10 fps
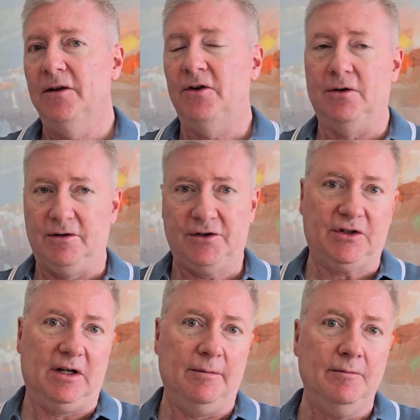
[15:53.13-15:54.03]
There are
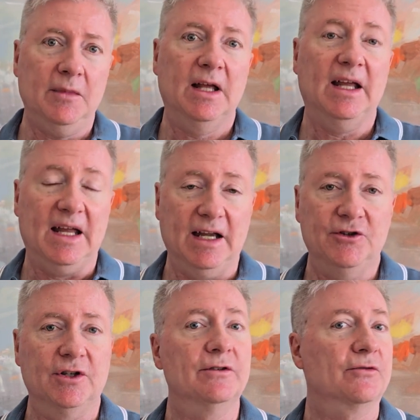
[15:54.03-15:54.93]
some
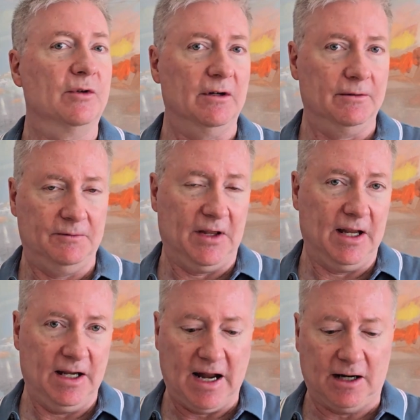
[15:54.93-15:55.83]
agents where
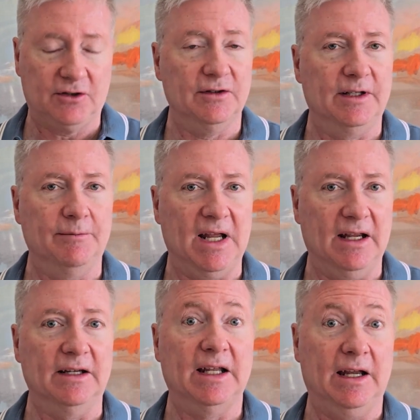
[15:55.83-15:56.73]
they actually
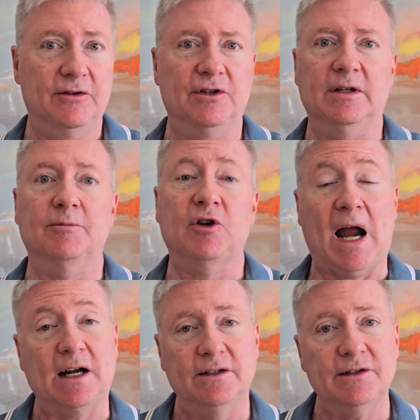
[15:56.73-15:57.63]
may engage in a
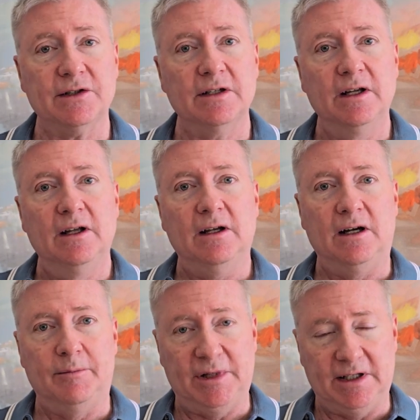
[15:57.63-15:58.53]
practice,
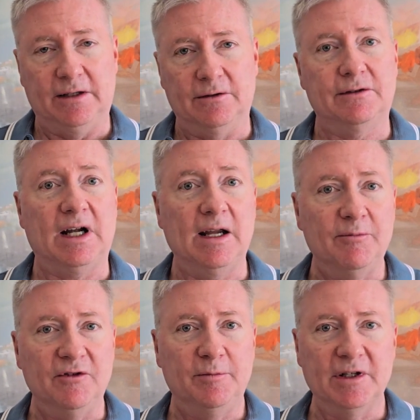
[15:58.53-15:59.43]
a particular
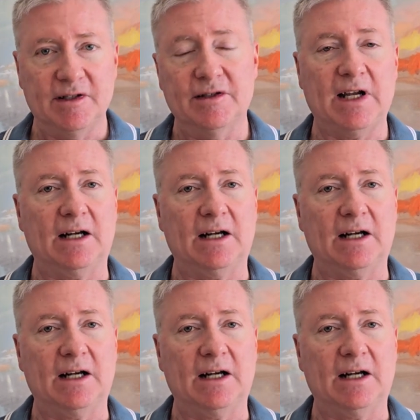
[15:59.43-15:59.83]
type of business